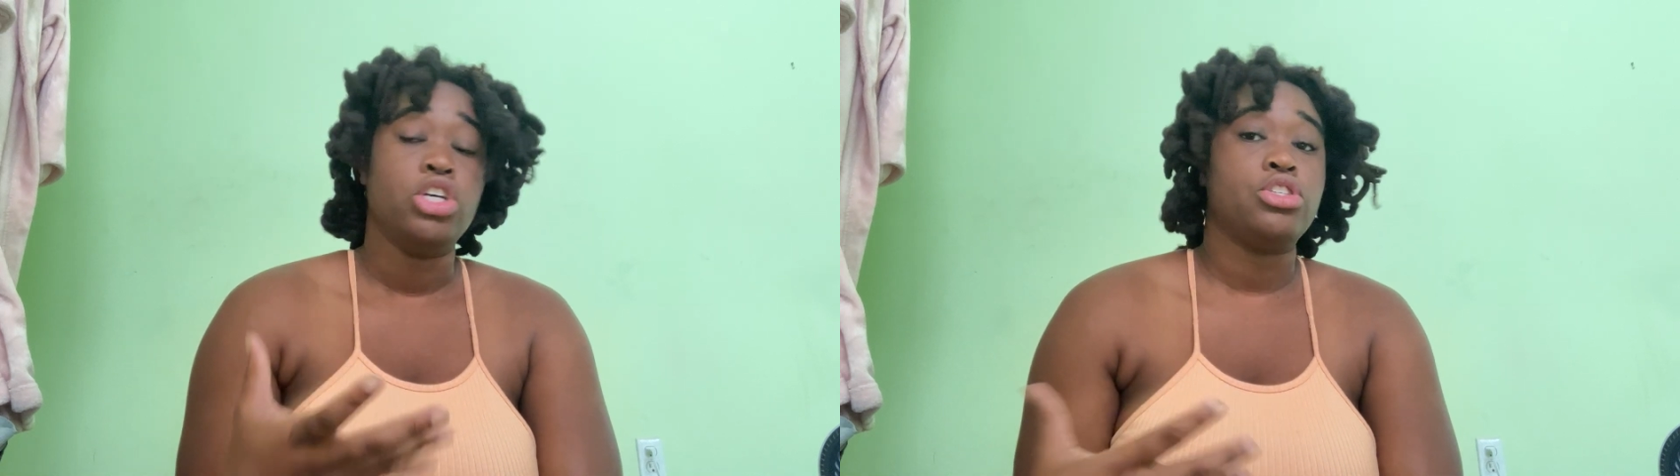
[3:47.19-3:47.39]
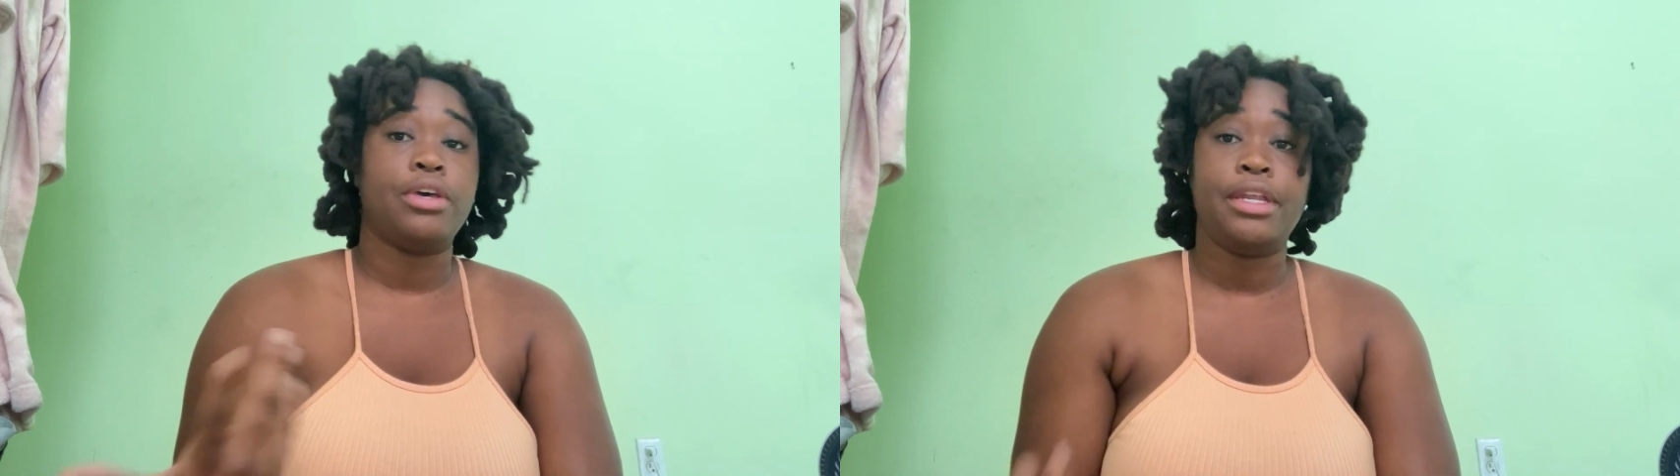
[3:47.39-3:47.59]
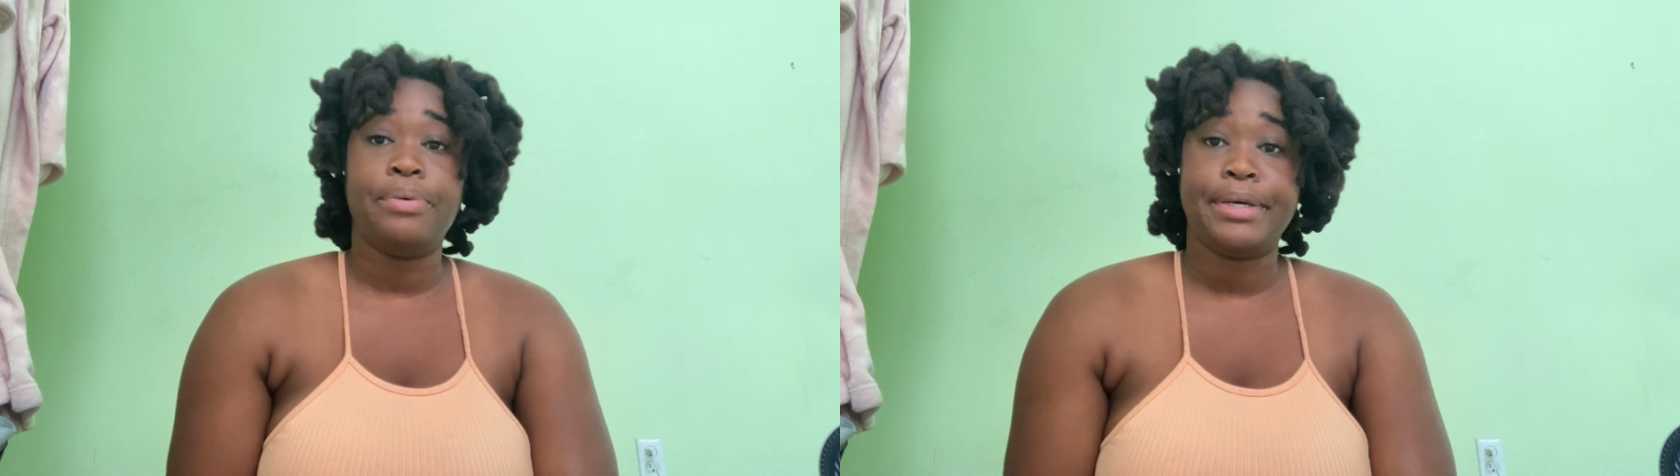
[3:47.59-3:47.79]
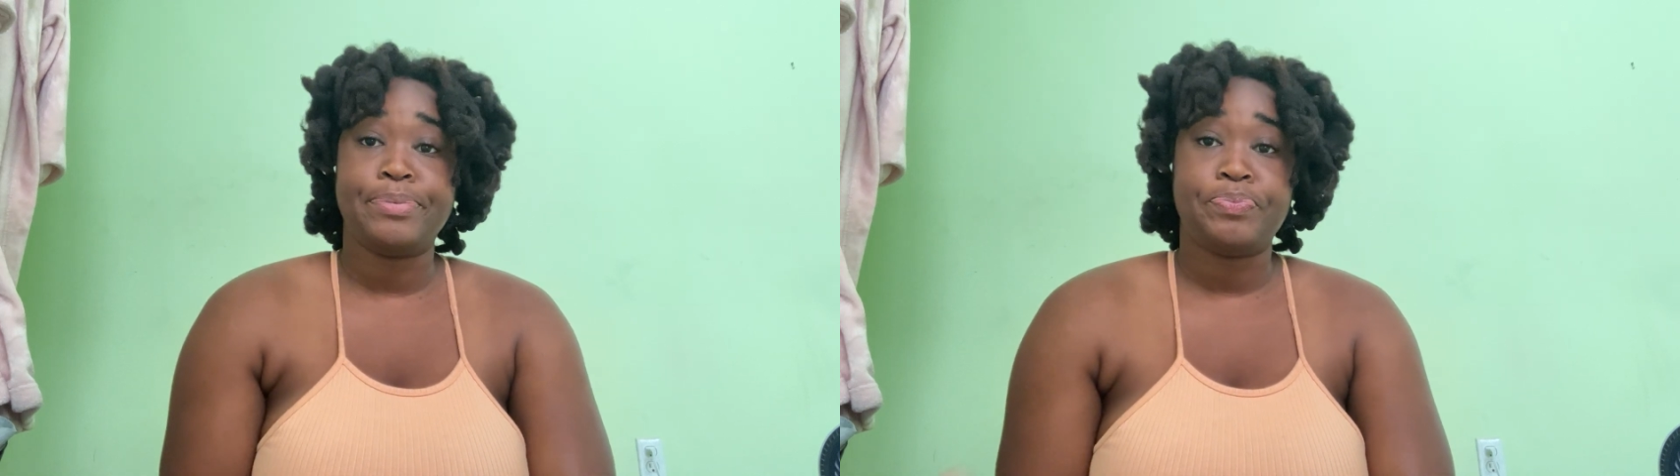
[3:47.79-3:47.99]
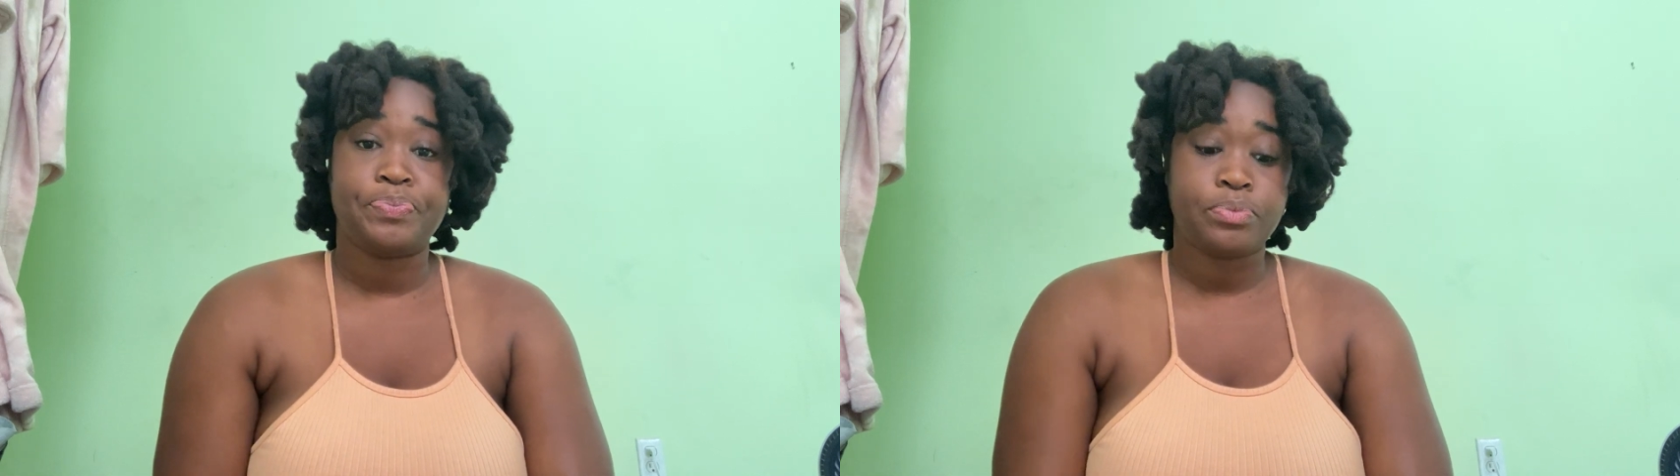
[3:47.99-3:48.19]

So anyway...